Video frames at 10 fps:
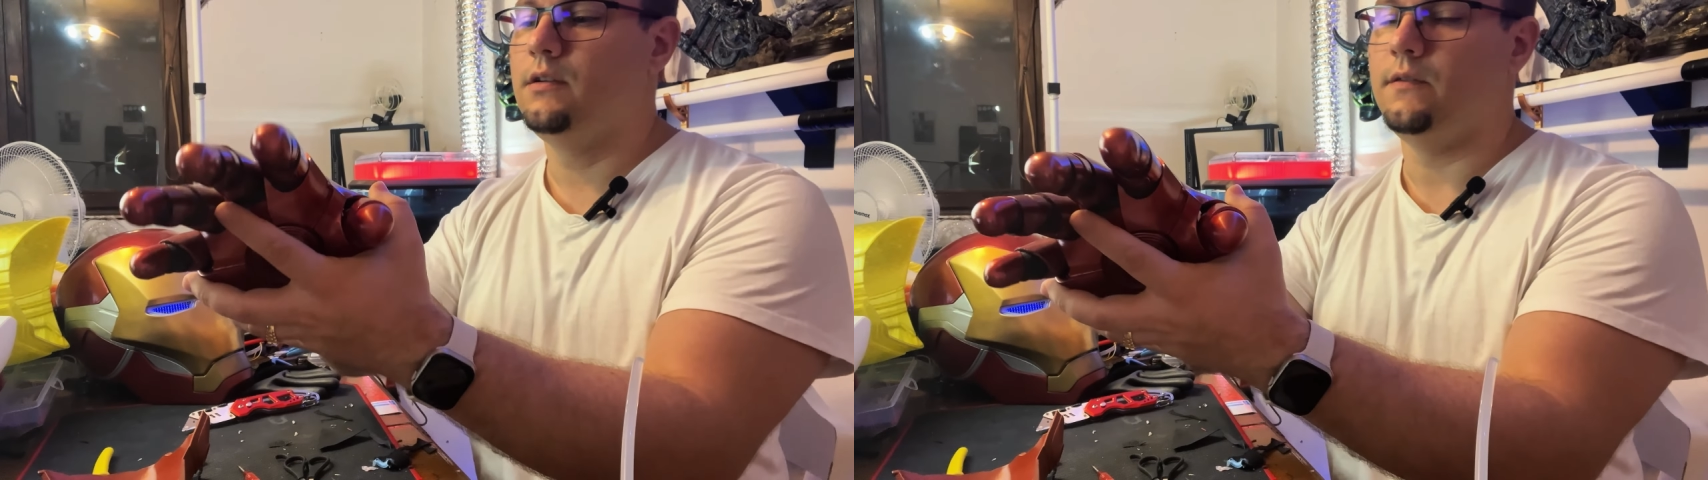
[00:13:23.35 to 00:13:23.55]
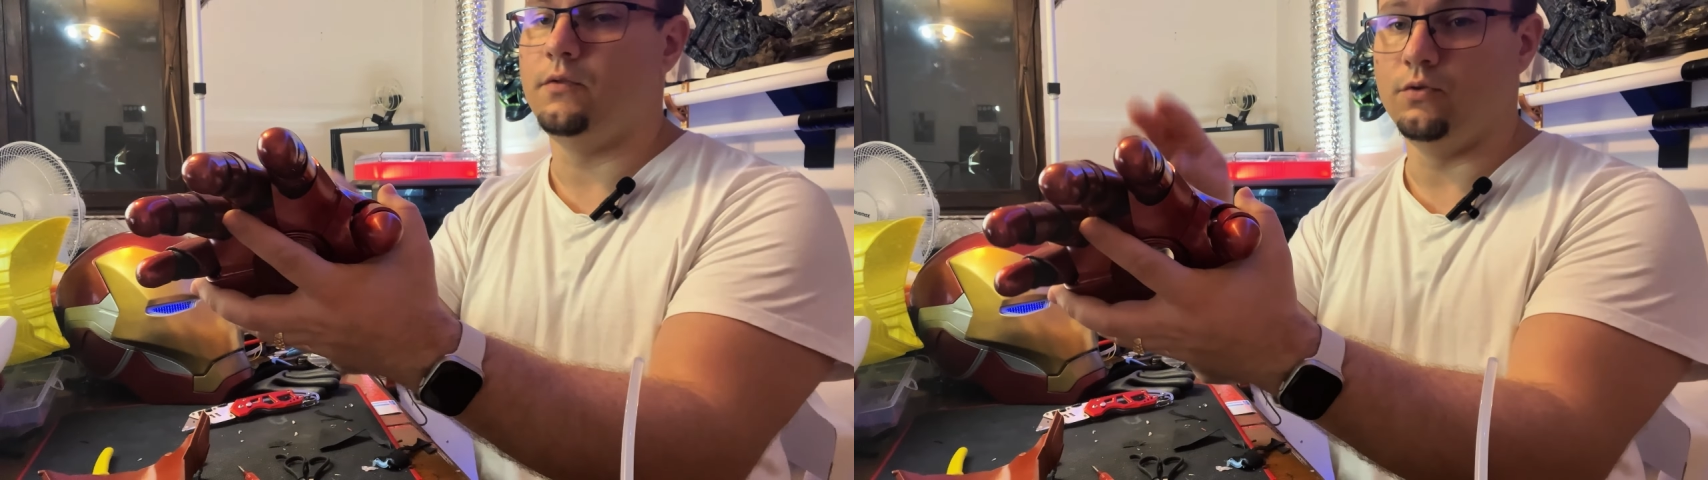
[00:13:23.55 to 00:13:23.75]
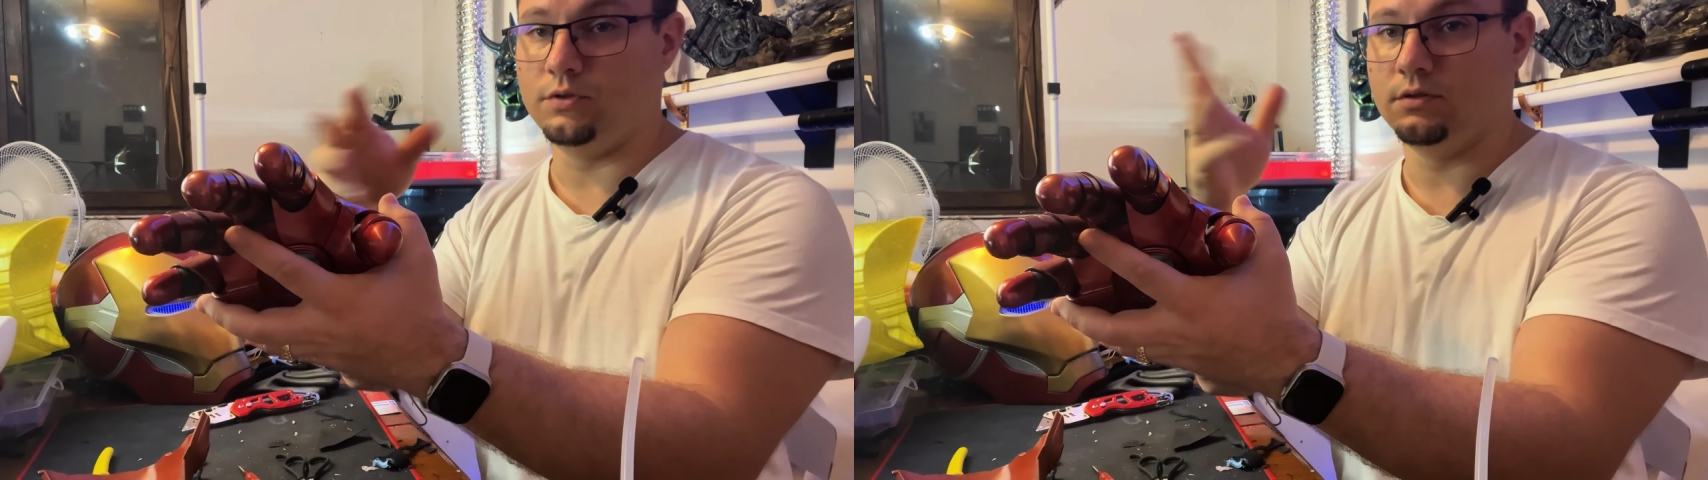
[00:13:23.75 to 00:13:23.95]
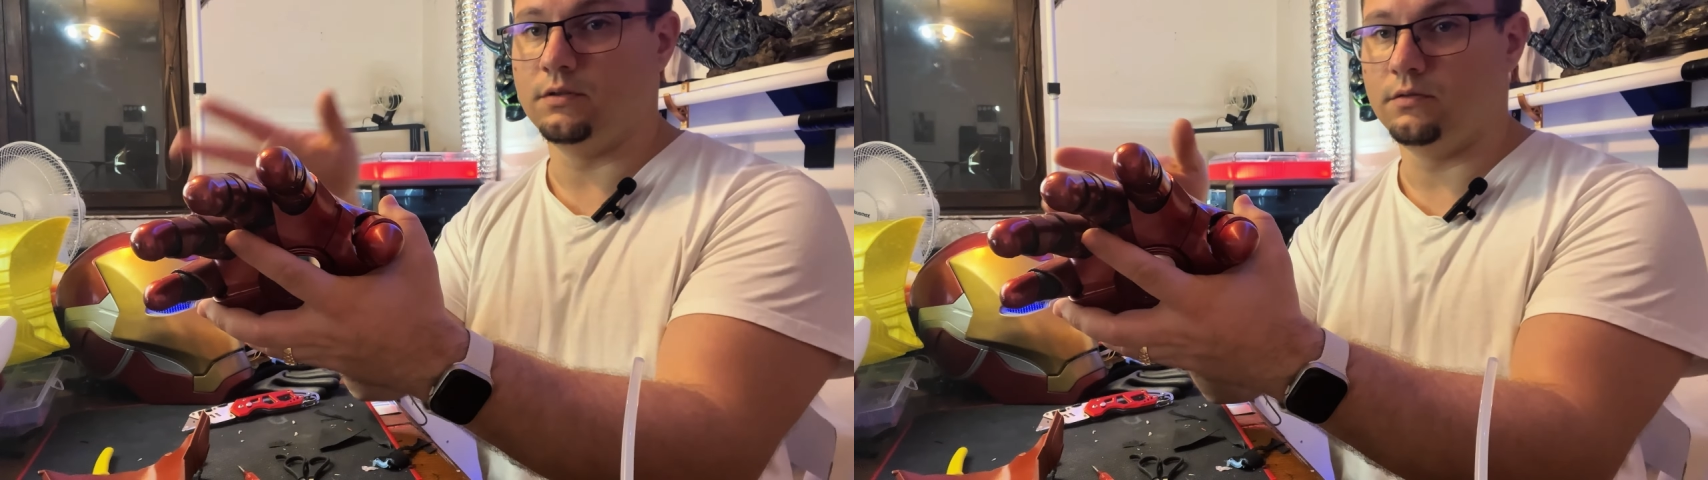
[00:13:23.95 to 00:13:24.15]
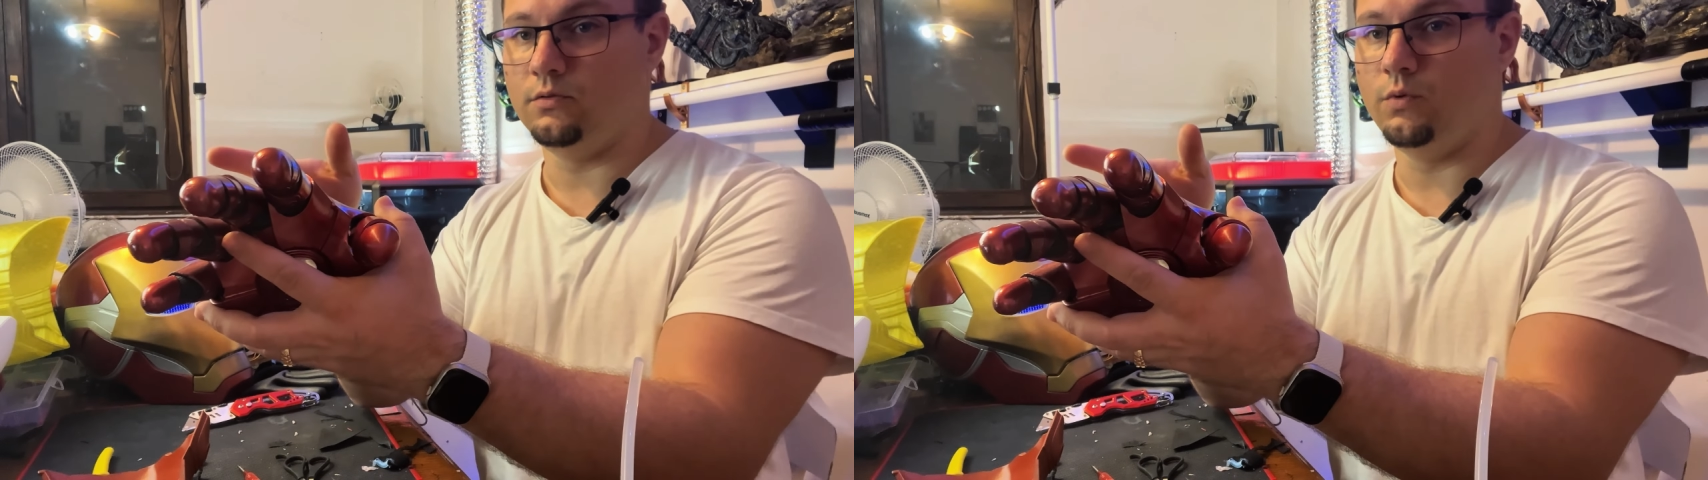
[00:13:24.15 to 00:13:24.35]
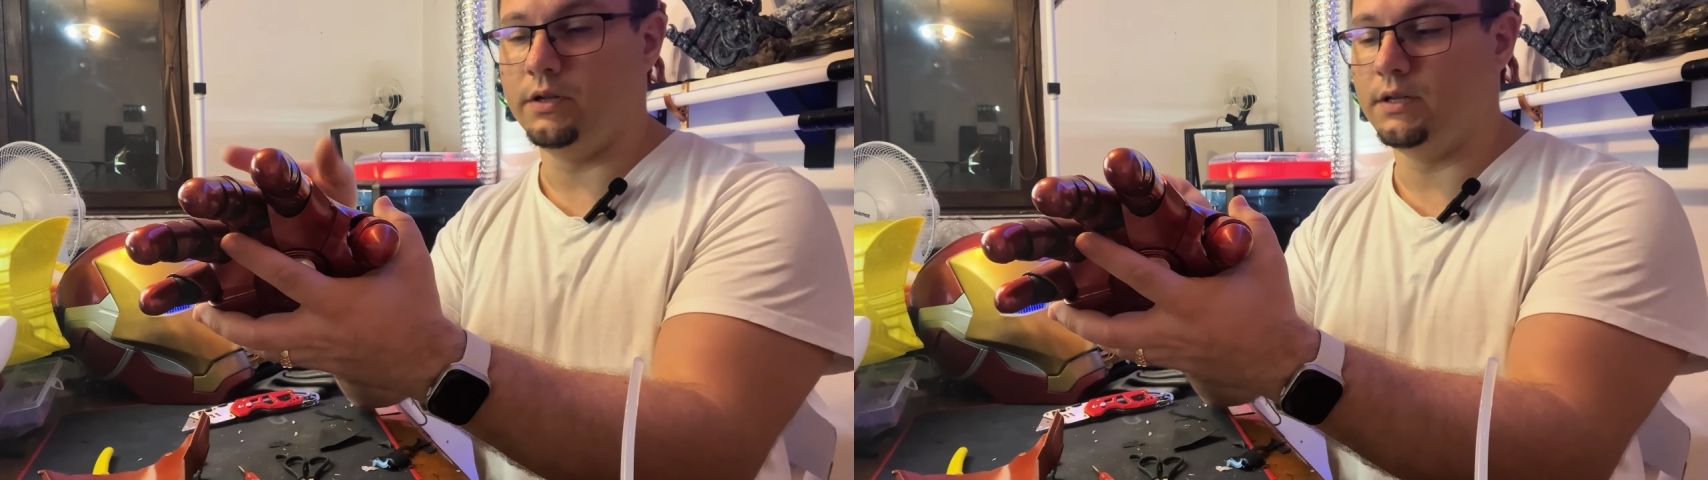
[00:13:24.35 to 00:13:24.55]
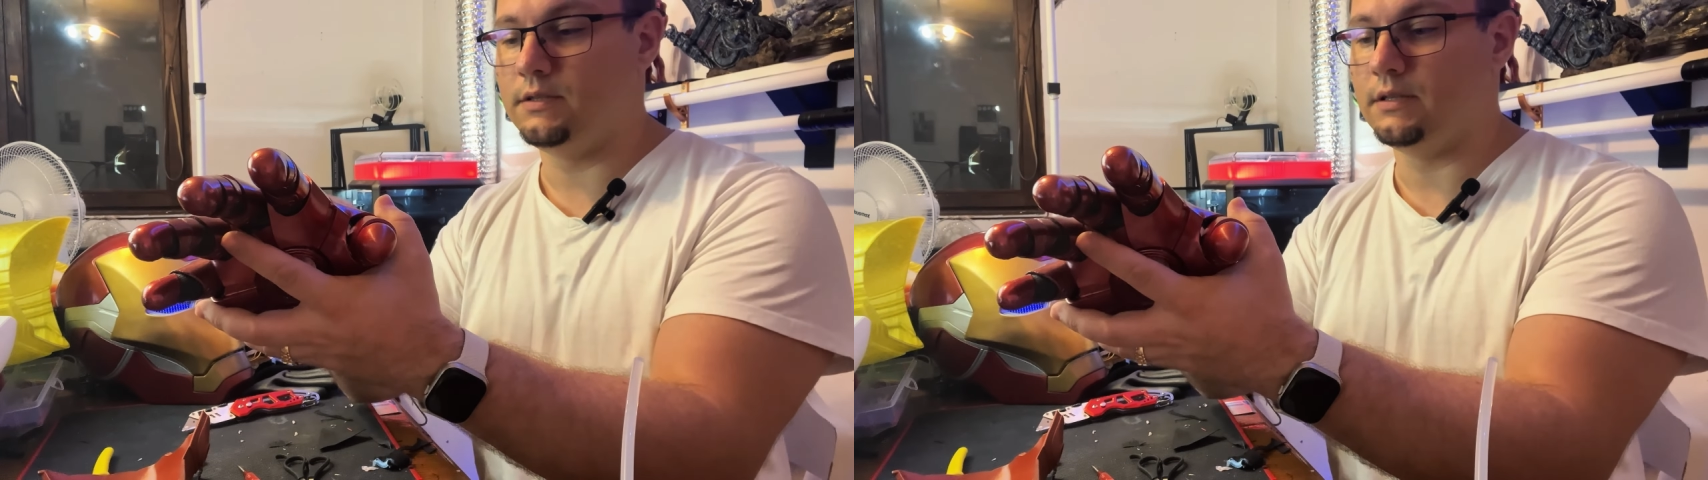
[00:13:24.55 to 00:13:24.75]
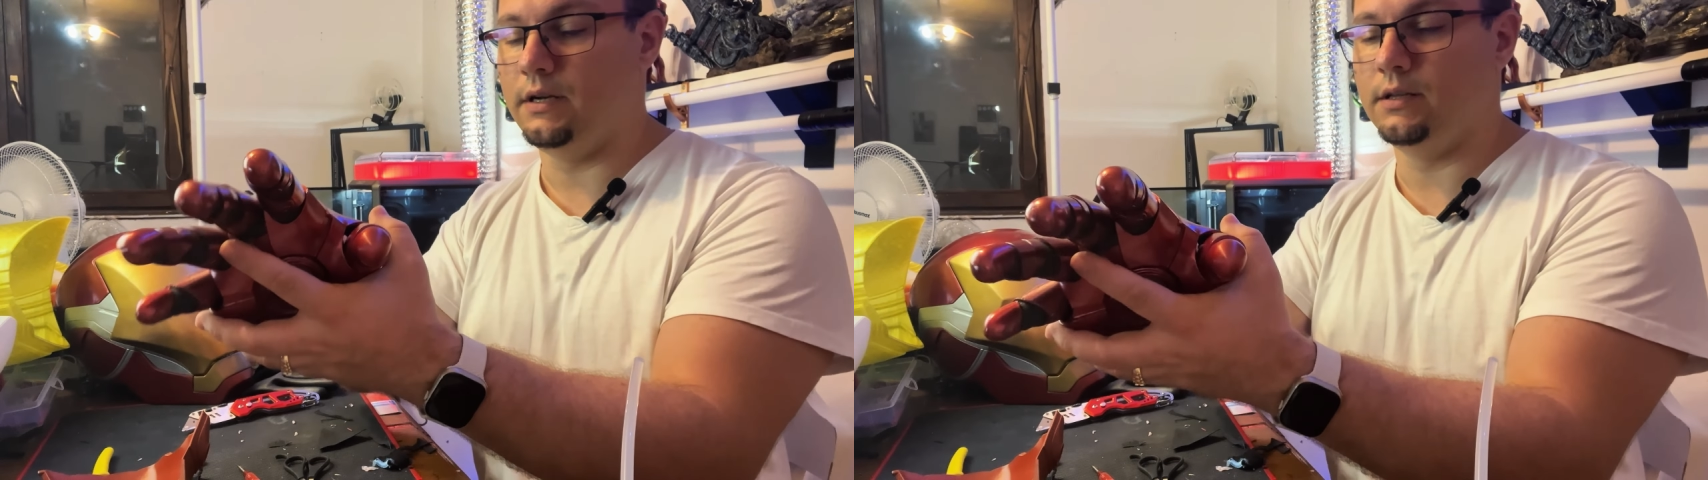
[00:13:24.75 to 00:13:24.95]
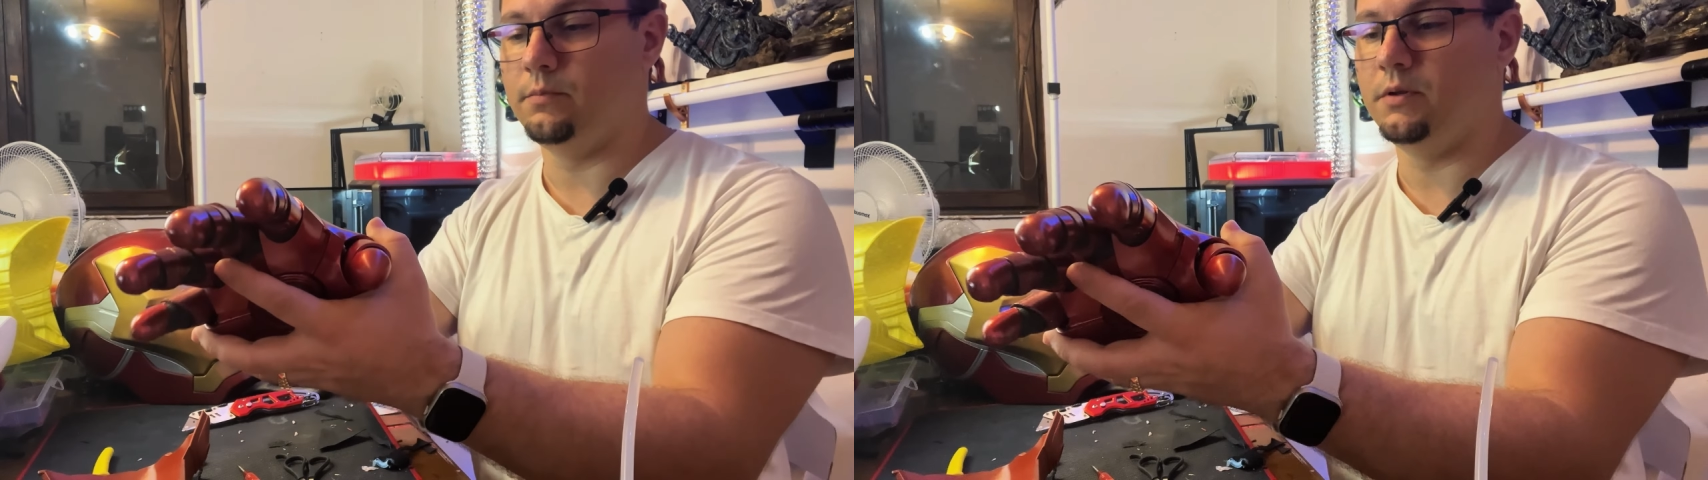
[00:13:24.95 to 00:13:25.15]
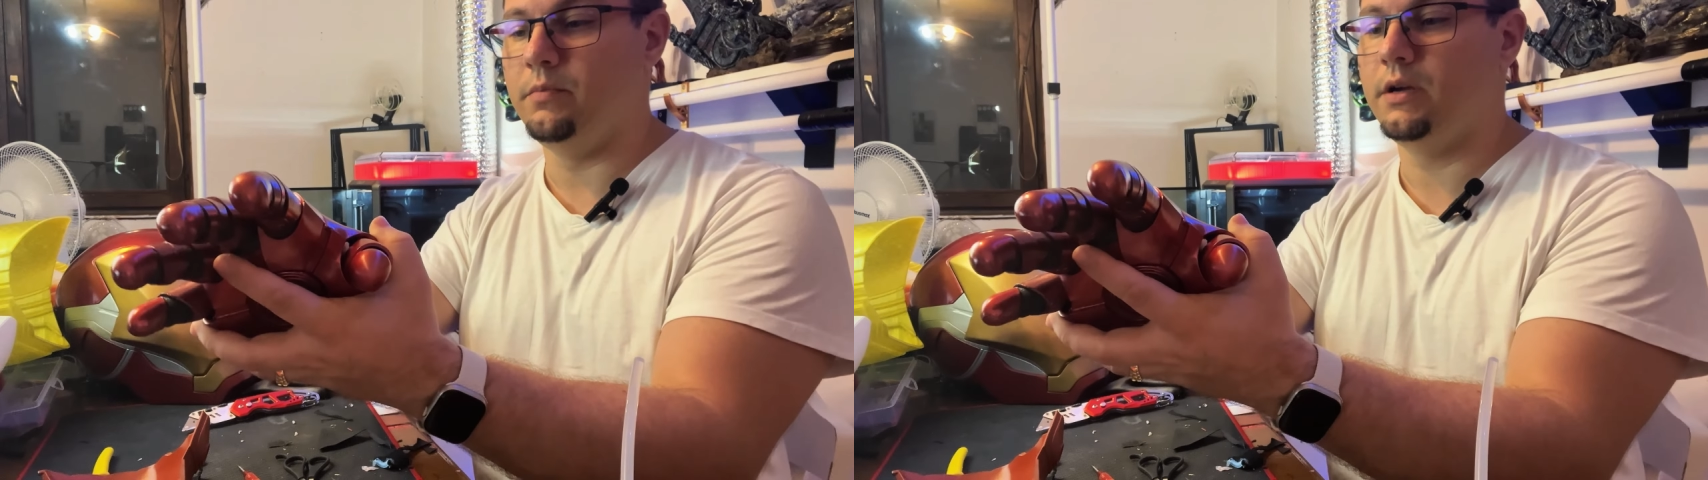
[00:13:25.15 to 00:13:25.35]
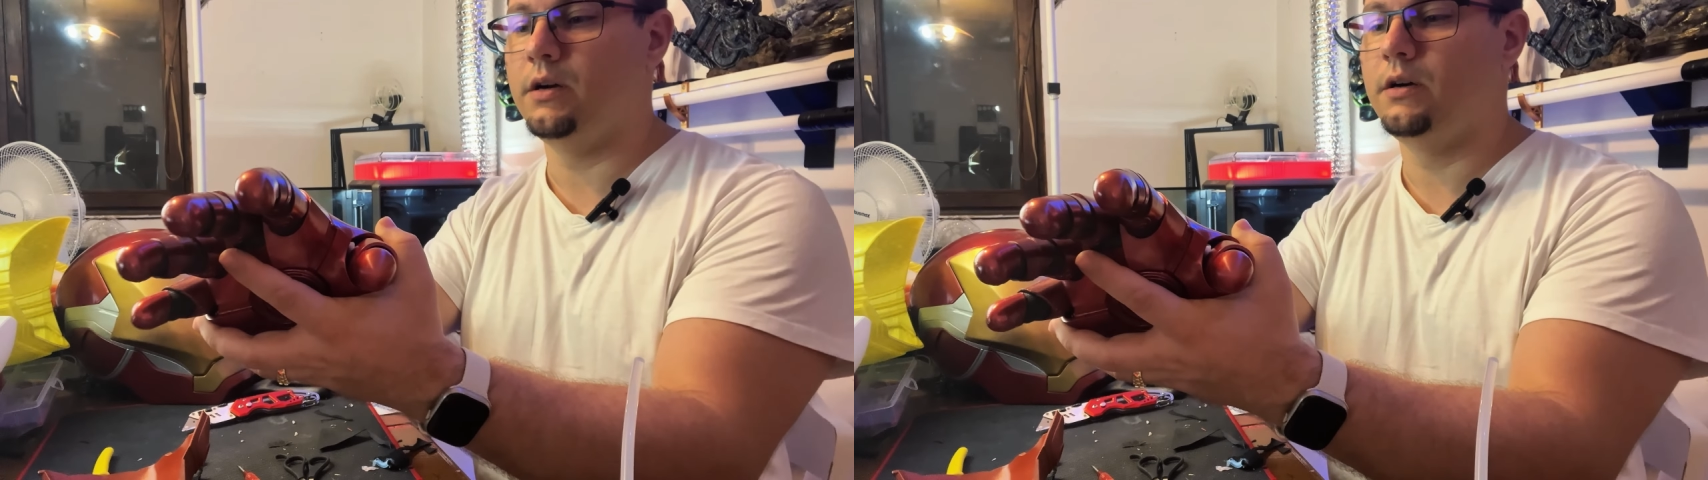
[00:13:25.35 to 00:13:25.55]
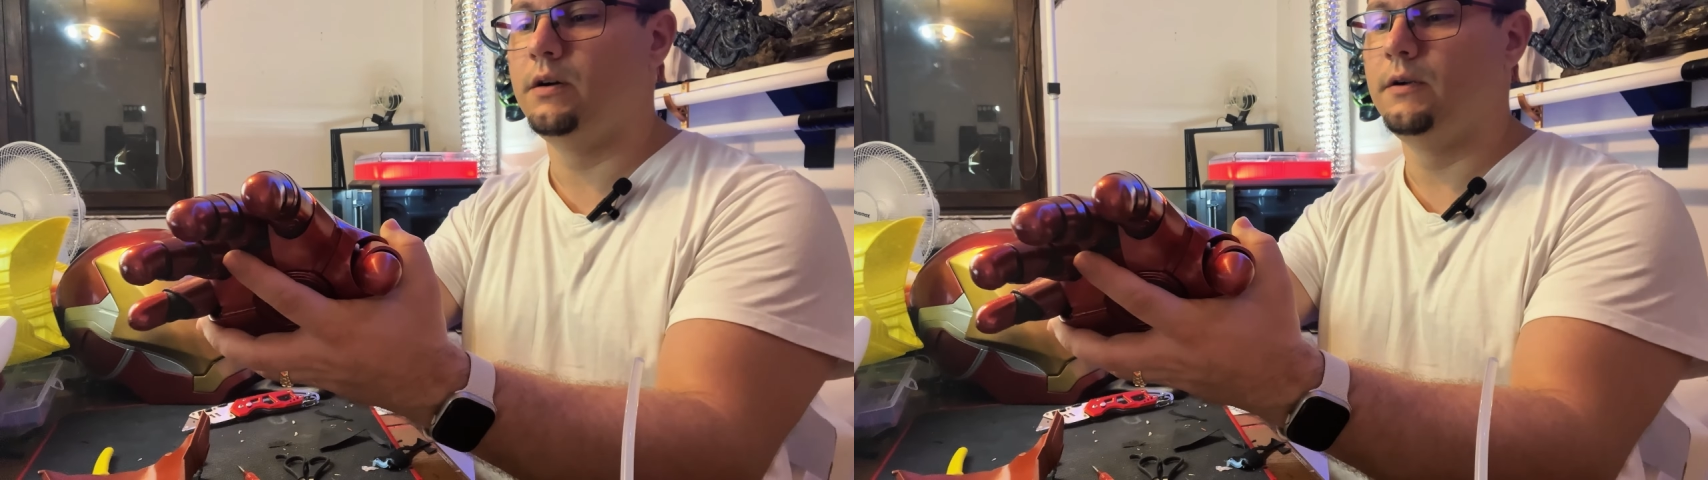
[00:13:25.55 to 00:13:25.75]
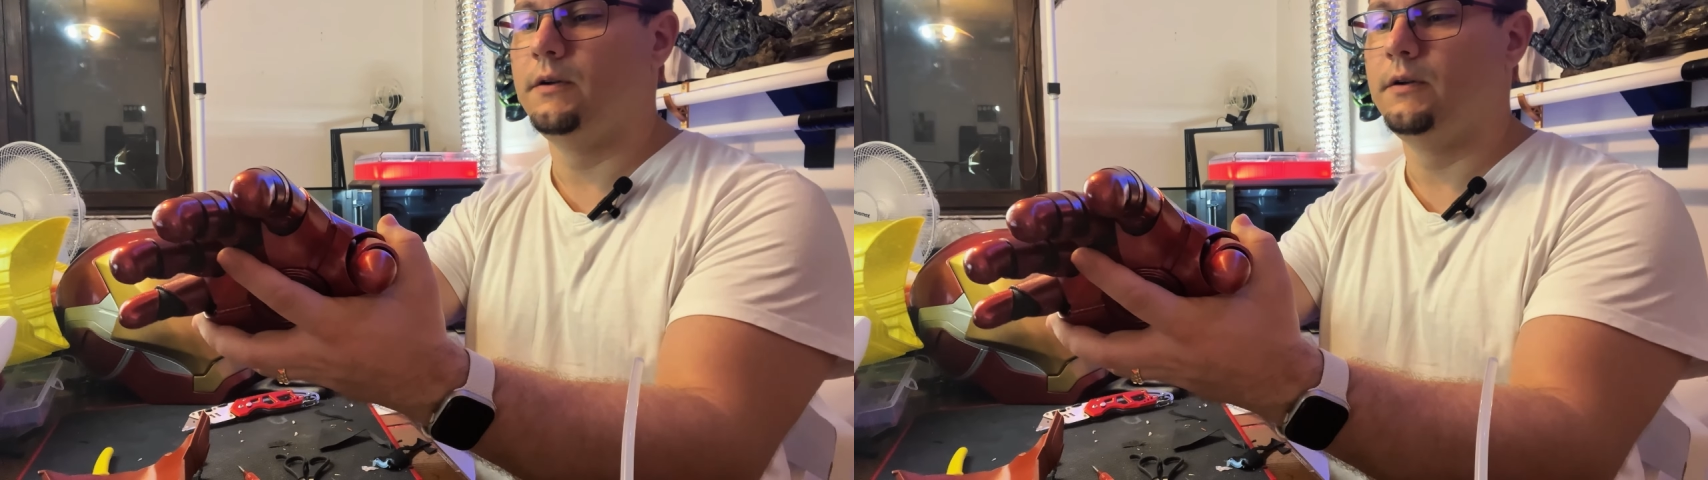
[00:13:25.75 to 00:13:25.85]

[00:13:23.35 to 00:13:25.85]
if you use the one that's a little bit bigger.